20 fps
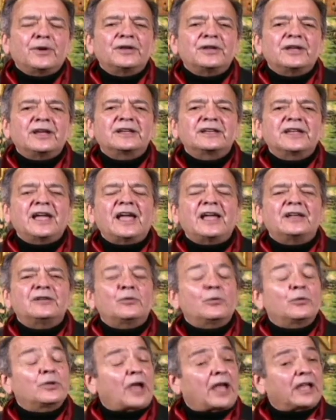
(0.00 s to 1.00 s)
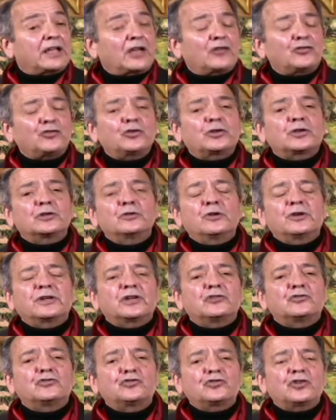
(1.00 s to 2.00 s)
But again, I guess you could
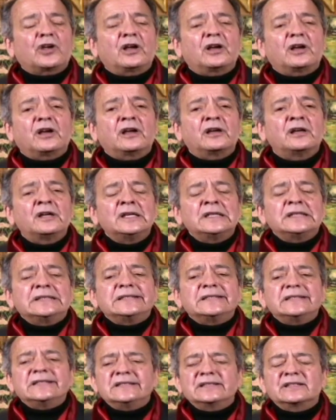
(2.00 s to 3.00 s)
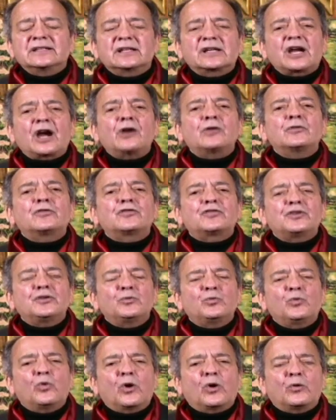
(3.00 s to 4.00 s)
look at the
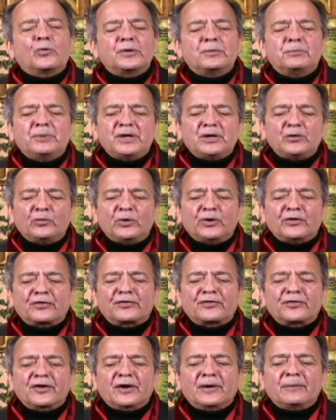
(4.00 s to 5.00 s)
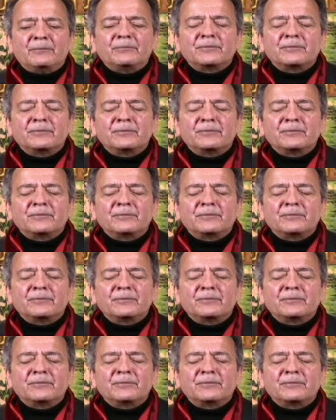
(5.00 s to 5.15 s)
currency war would be with